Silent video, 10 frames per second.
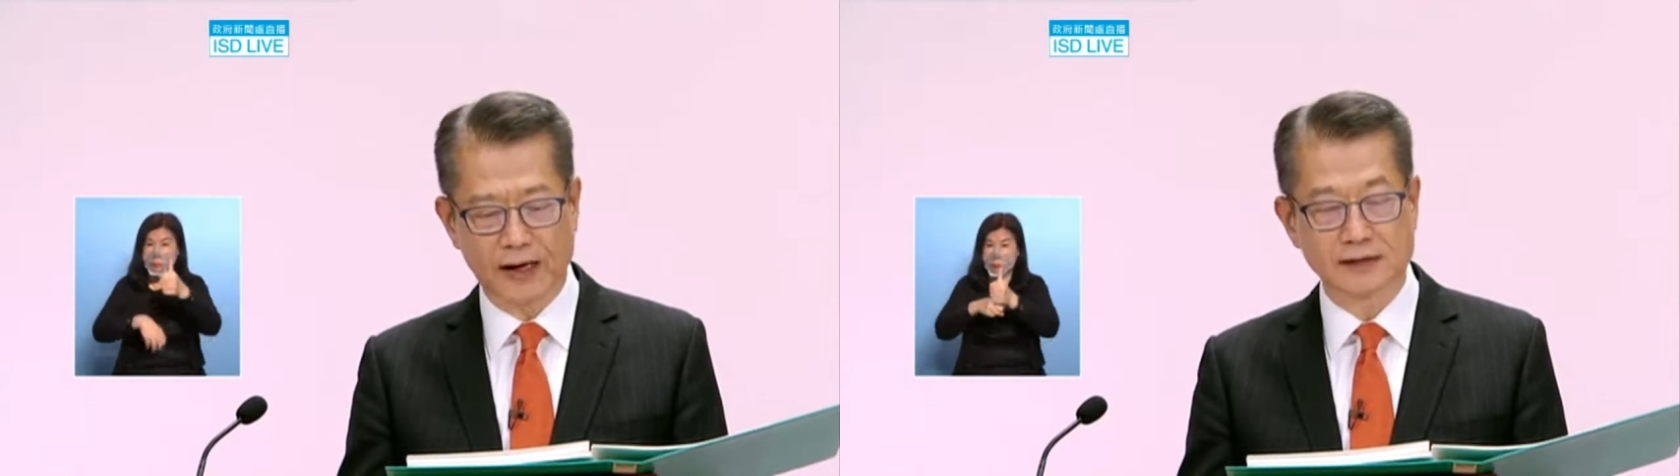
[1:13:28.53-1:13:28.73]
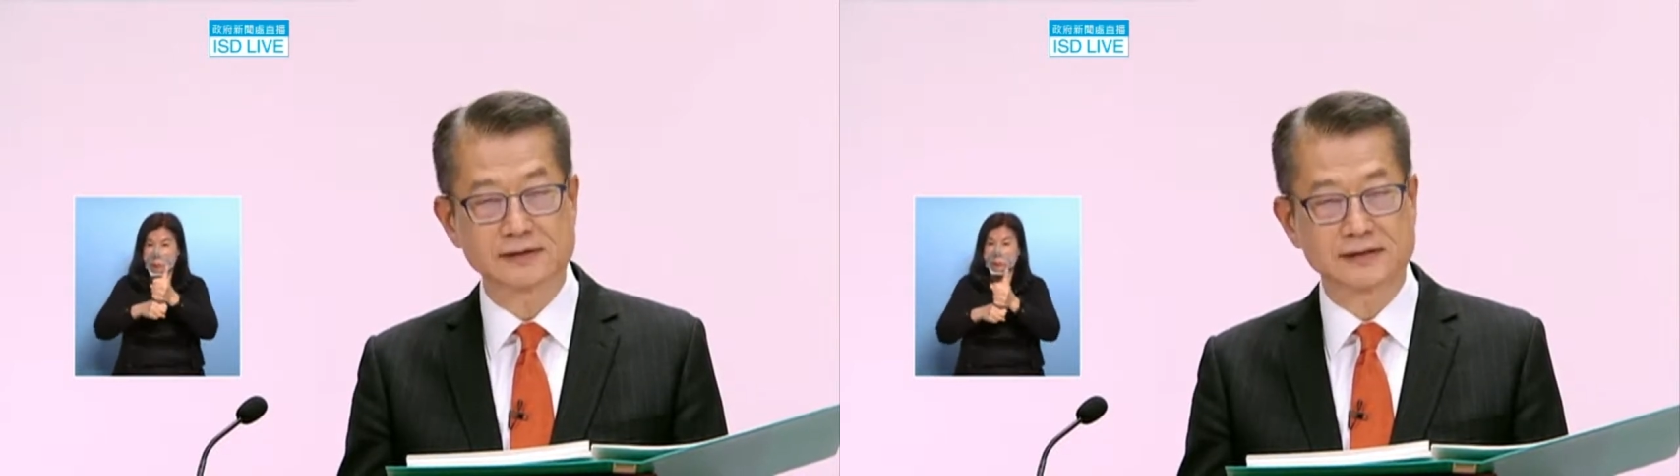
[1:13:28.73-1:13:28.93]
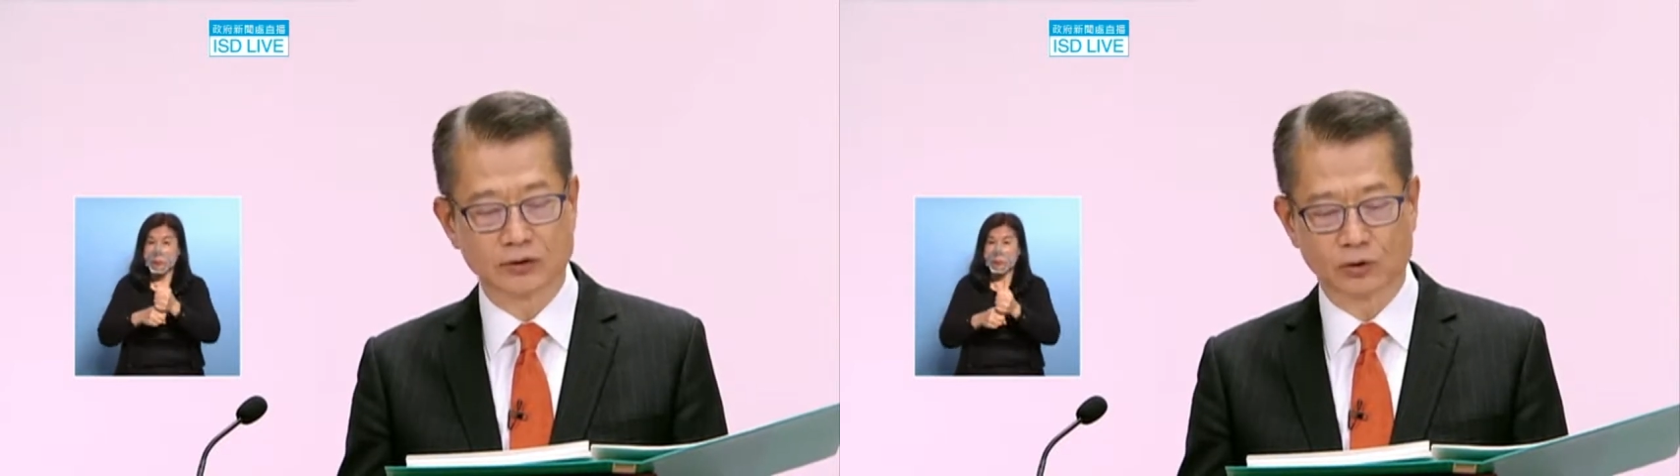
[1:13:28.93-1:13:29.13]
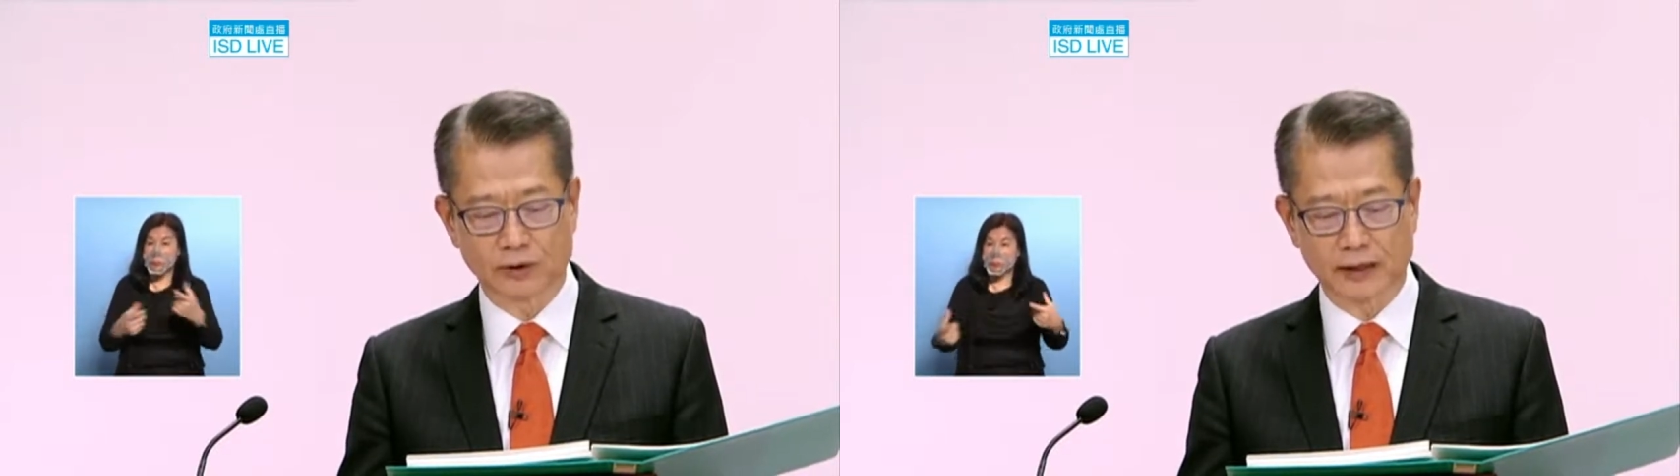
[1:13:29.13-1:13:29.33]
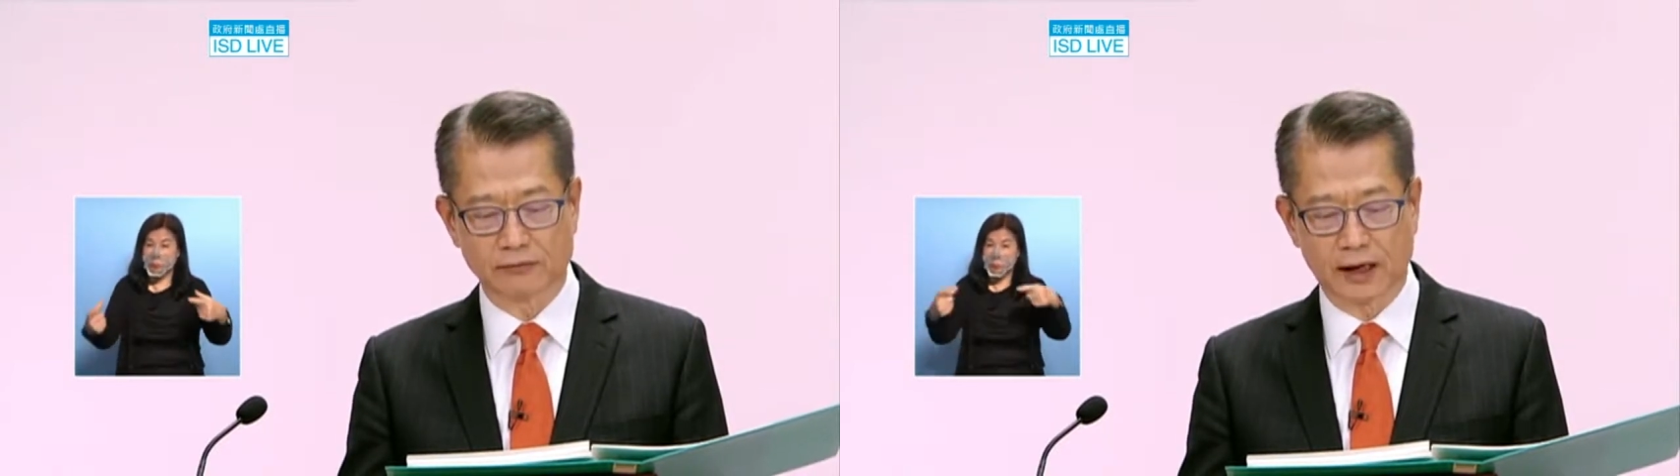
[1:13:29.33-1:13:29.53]
a pilot
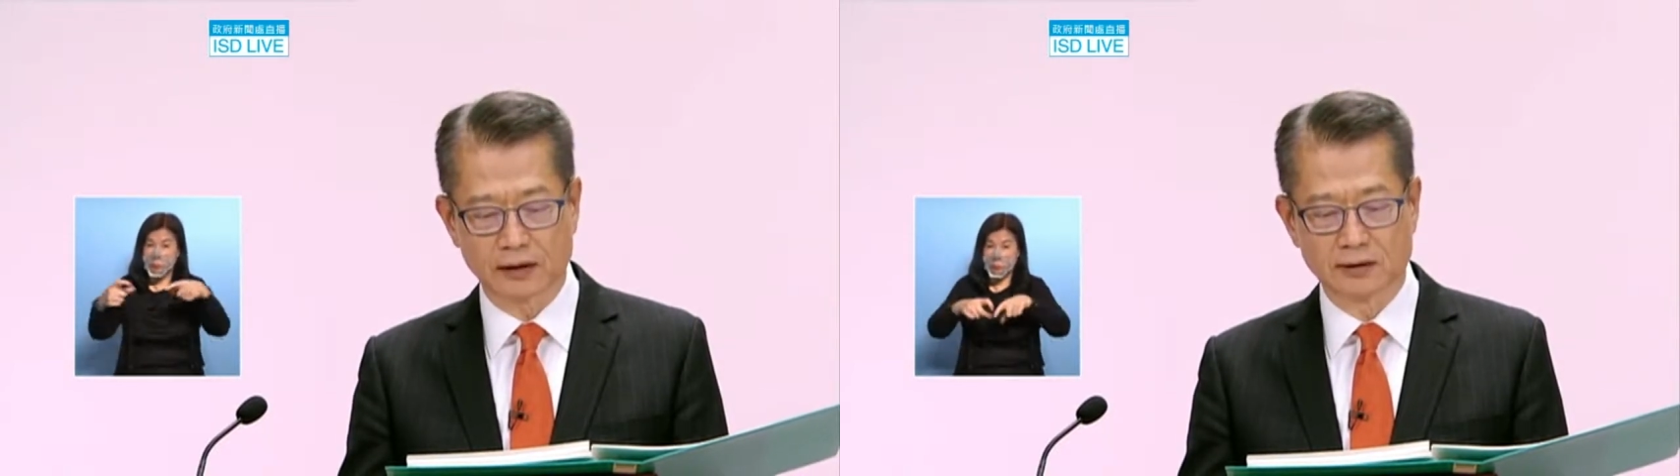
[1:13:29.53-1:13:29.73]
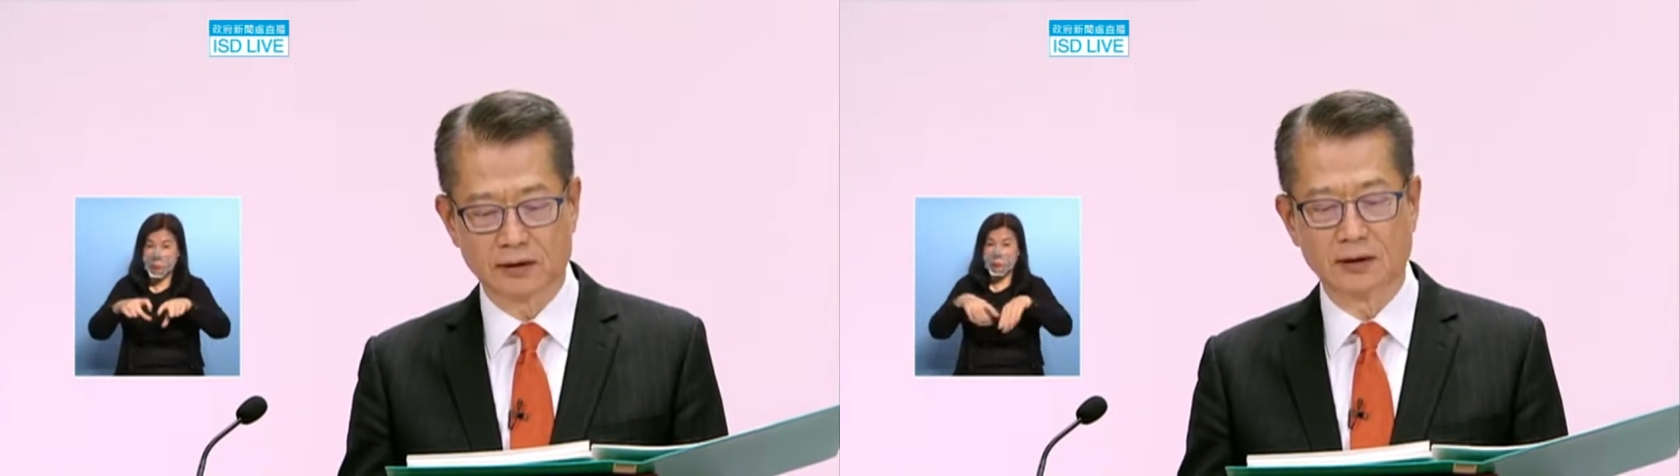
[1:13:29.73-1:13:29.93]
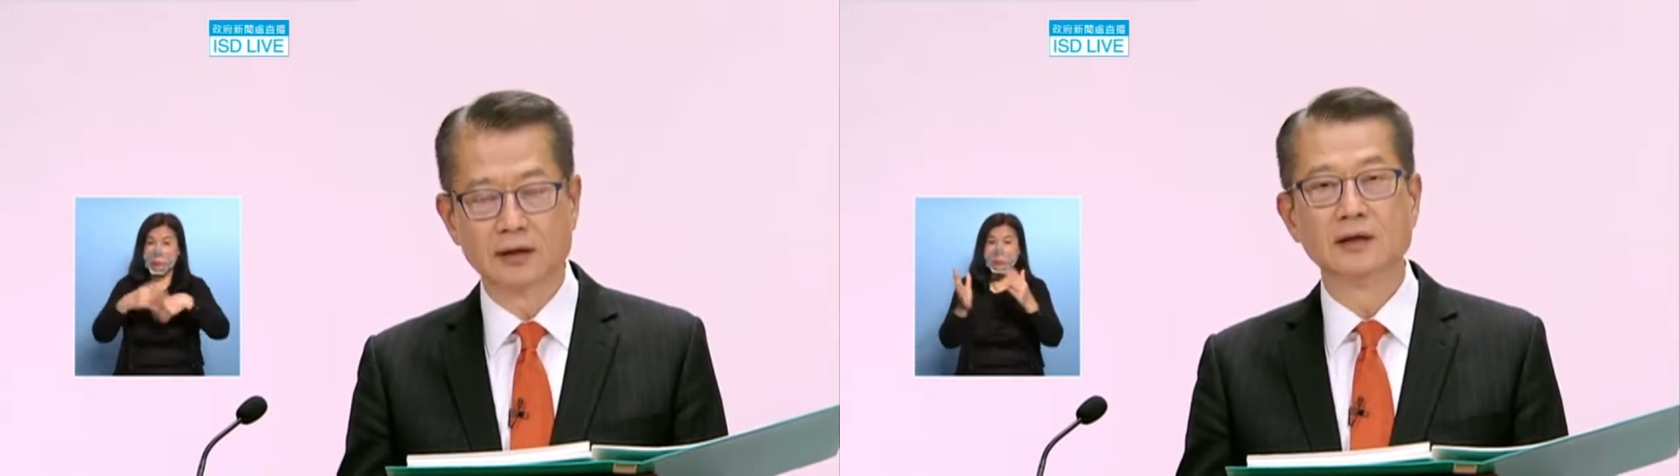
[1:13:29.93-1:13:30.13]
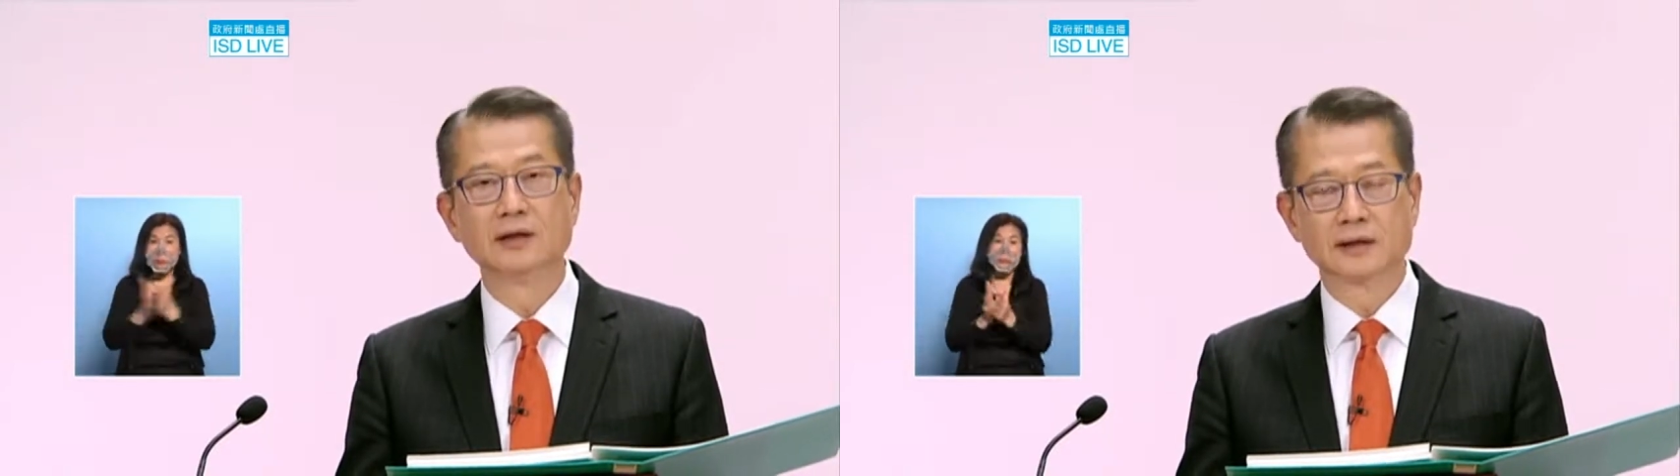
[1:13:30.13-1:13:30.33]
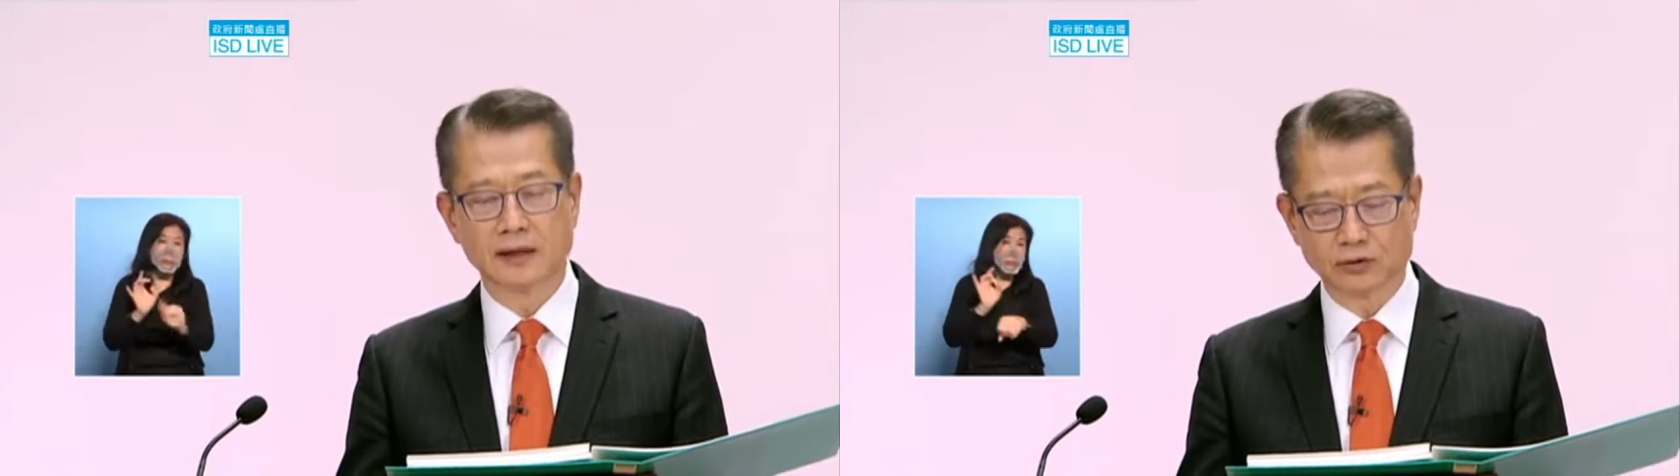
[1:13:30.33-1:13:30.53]
scheme on infrastructure
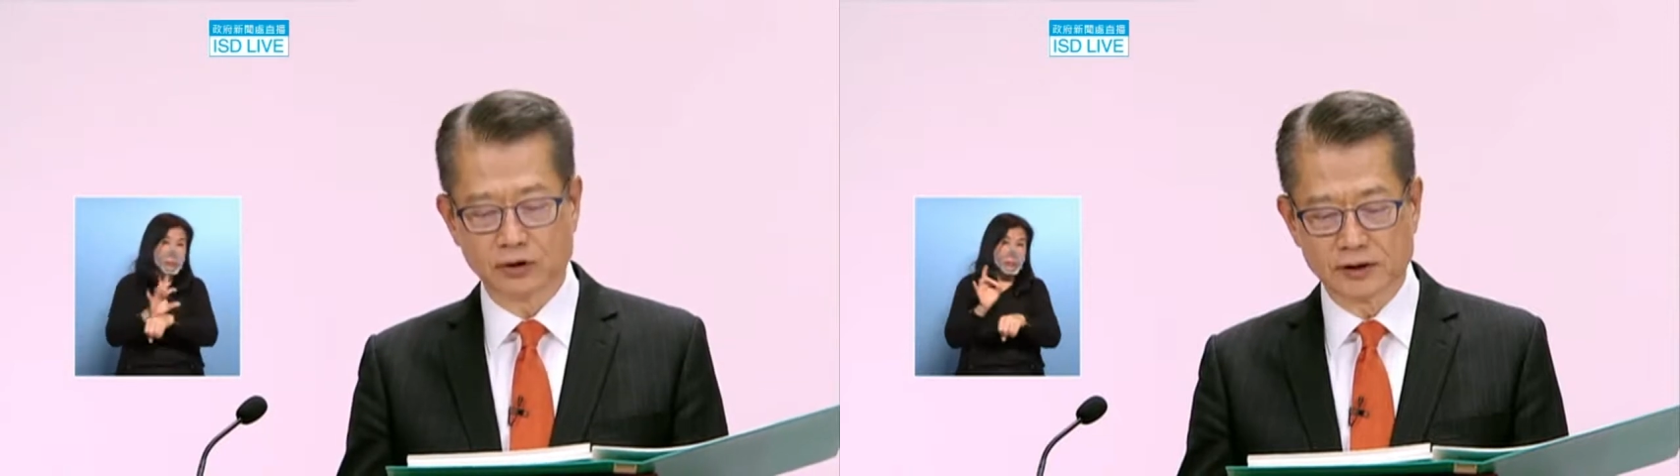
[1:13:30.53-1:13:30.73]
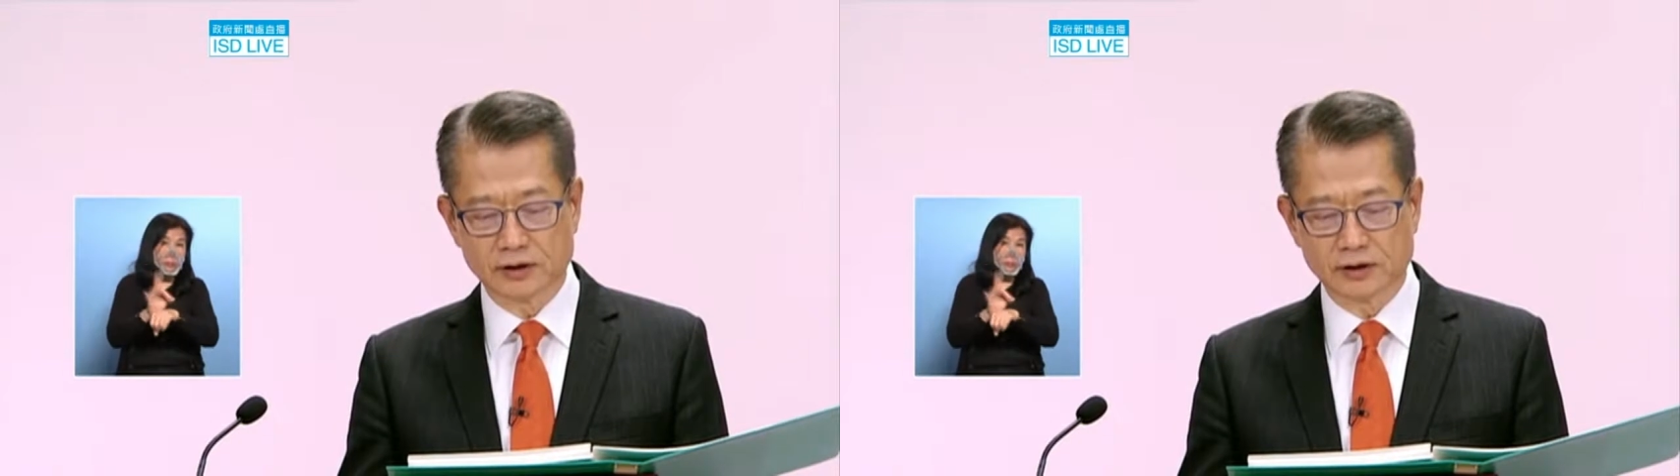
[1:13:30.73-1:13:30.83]
financing